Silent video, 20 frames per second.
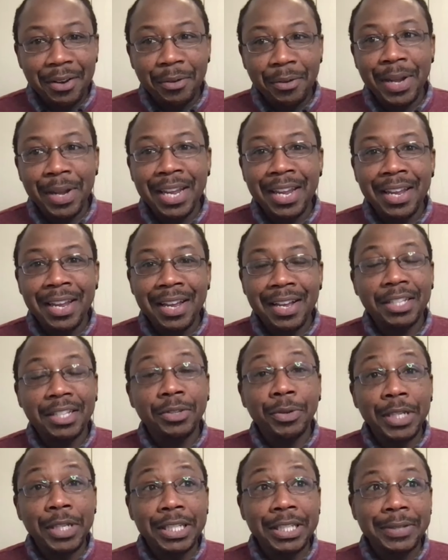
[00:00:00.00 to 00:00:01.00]

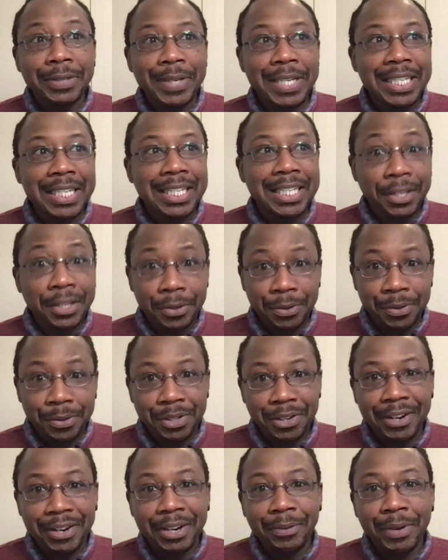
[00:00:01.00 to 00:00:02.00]
2022,
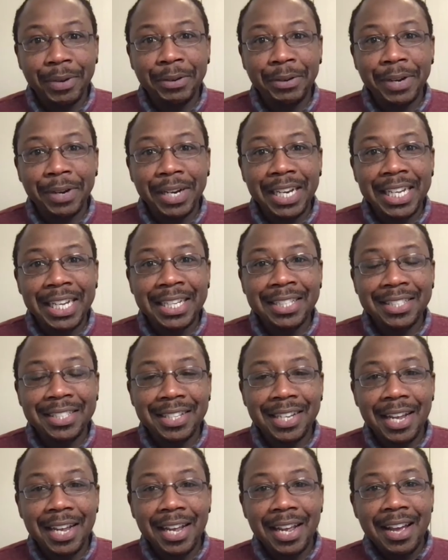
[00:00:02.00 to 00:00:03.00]
sorry, we released